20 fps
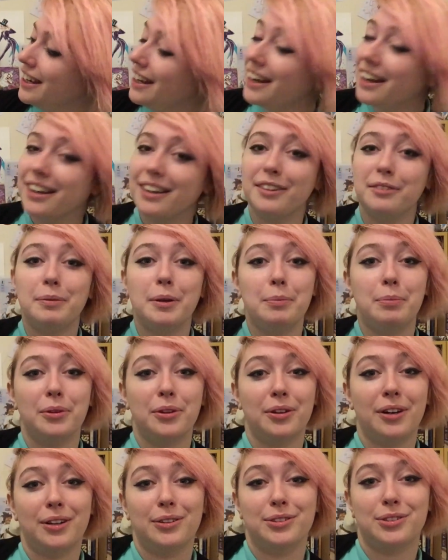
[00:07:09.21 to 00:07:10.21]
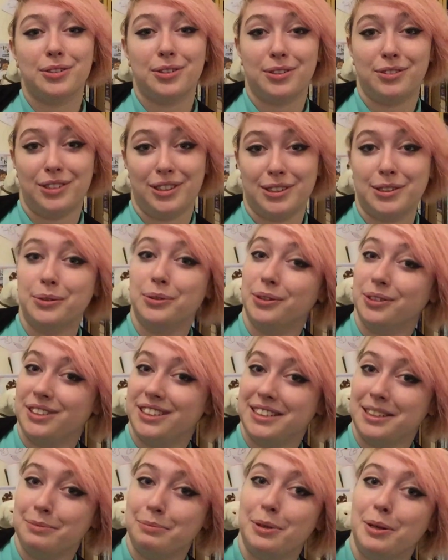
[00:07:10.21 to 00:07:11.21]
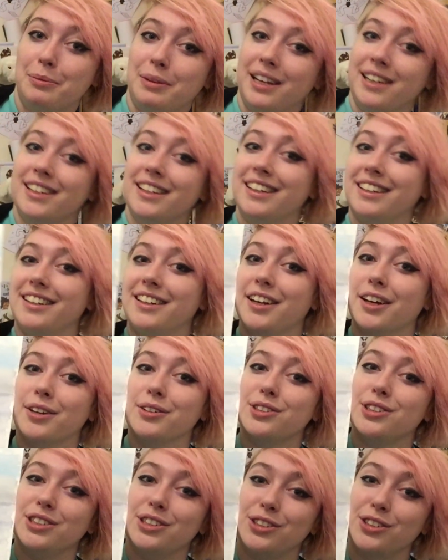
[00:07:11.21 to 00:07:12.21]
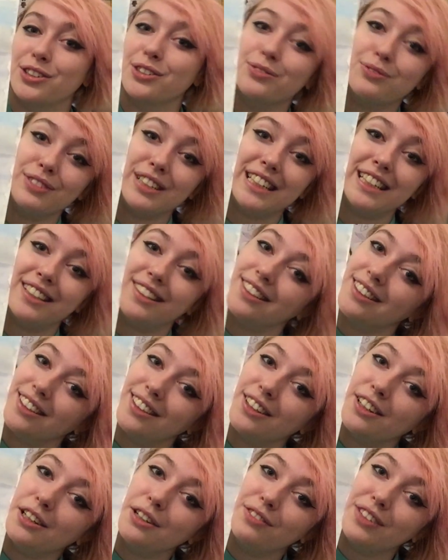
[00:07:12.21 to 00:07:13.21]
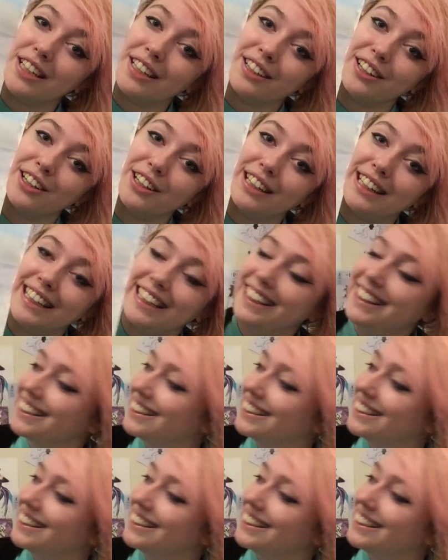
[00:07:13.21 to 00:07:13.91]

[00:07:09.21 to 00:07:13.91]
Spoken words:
A lot of people thought I was drawing rose quartz as a mermaid, and no, she's just really curvy and curly.